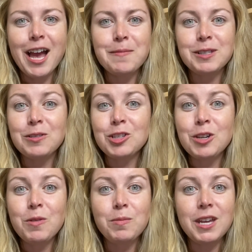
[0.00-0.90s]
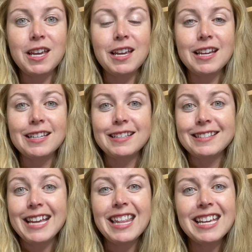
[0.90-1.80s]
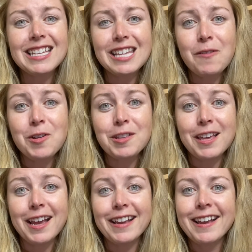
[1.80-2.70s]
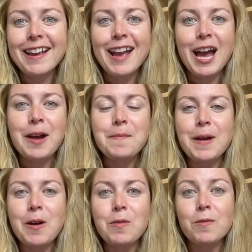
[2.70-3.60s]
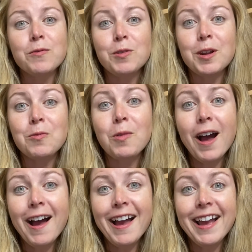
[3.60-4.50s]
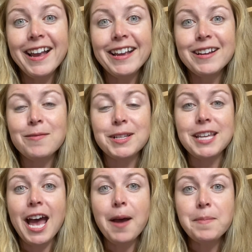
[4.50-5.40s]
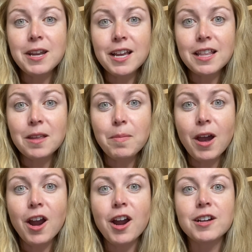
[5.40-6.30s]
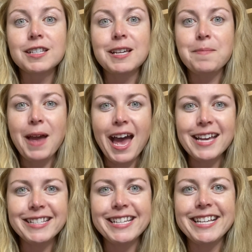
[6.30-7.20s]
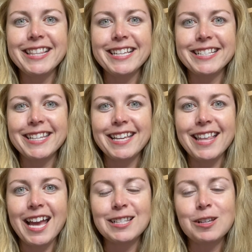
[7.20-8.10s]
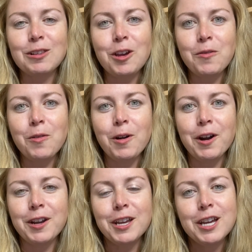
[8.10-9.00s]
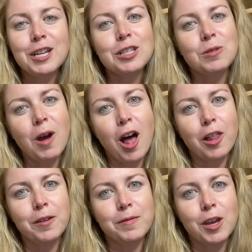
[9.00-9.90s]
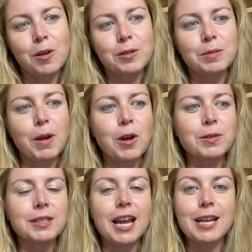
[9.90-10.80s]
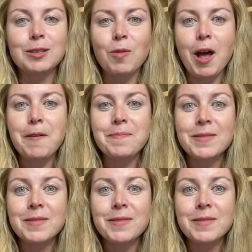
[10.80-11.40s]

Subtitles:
So she will be telling us everything about food and wine, what's happening in the parks, capacity, things like that. So look forward to all of those posts as well.